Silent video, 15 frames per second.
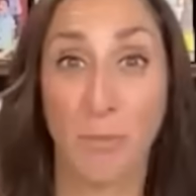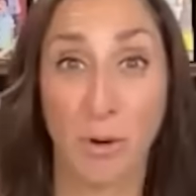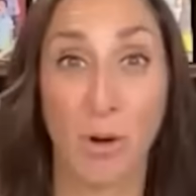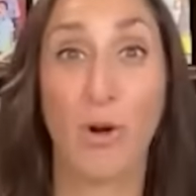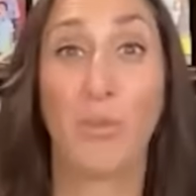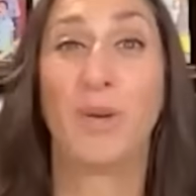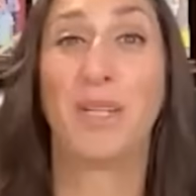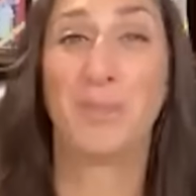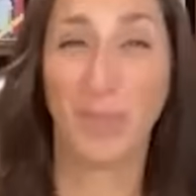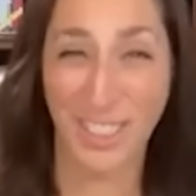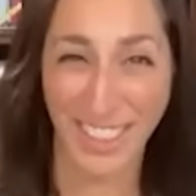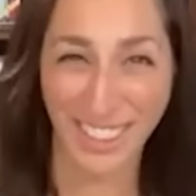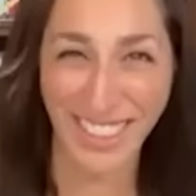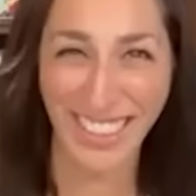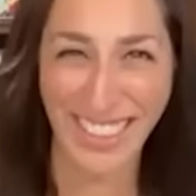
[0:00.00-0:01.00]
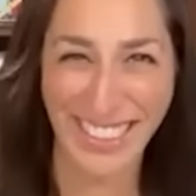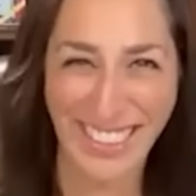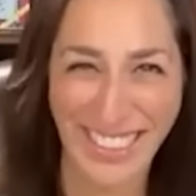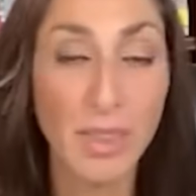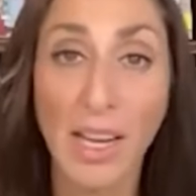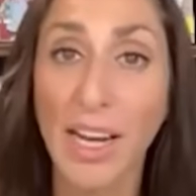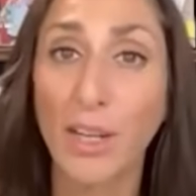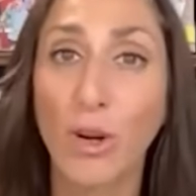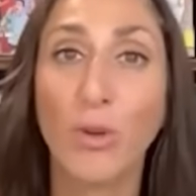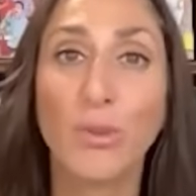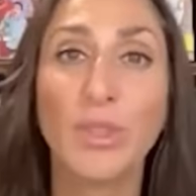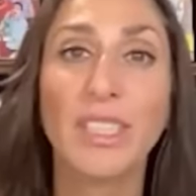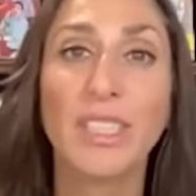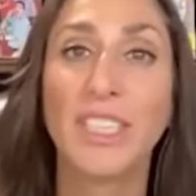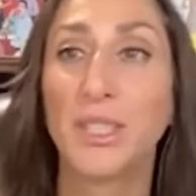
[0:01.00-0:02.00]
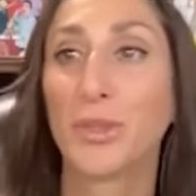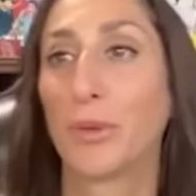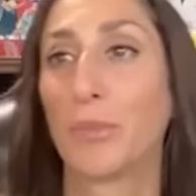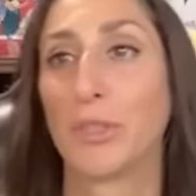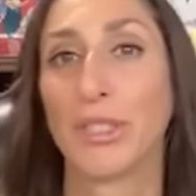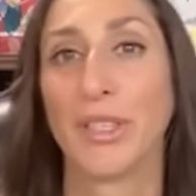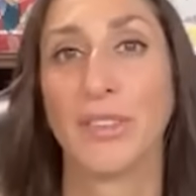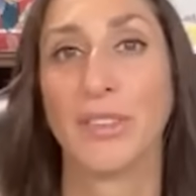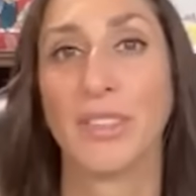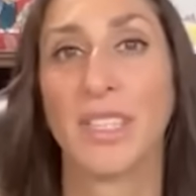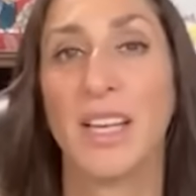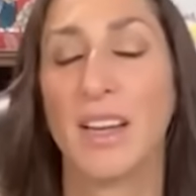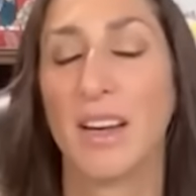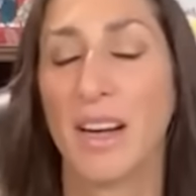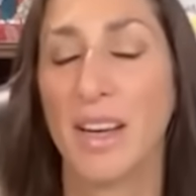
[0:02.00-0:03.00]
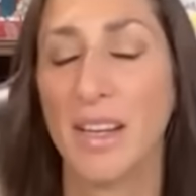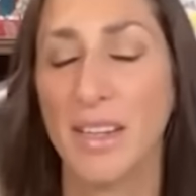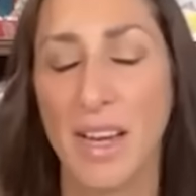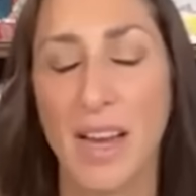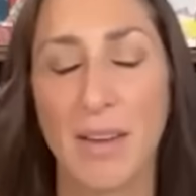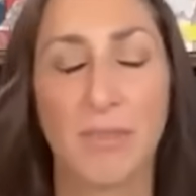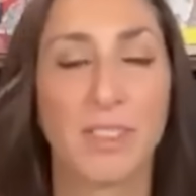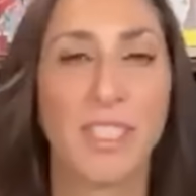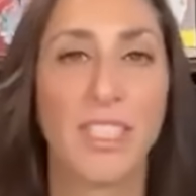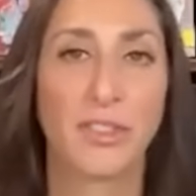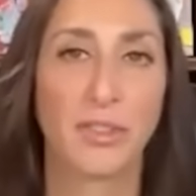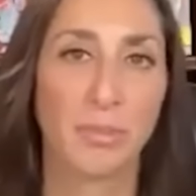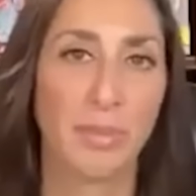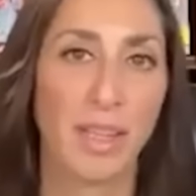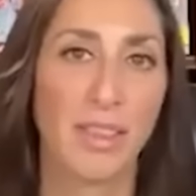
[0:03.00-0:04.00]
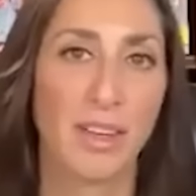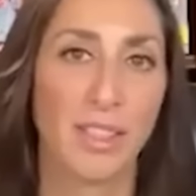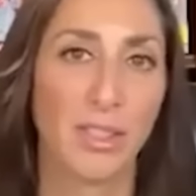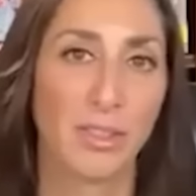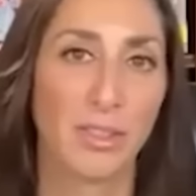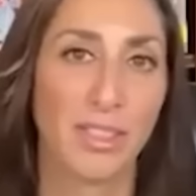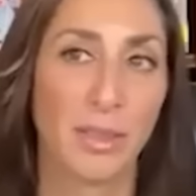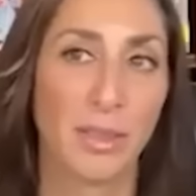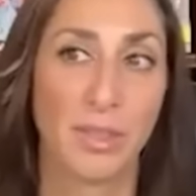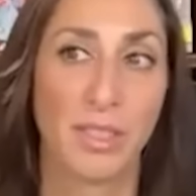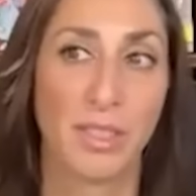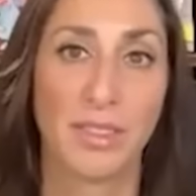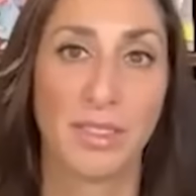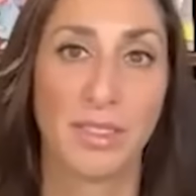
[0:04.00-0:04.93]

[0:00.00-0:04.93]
more open and more curious. I only teach from results. I never teach from my thoughts or assumptions.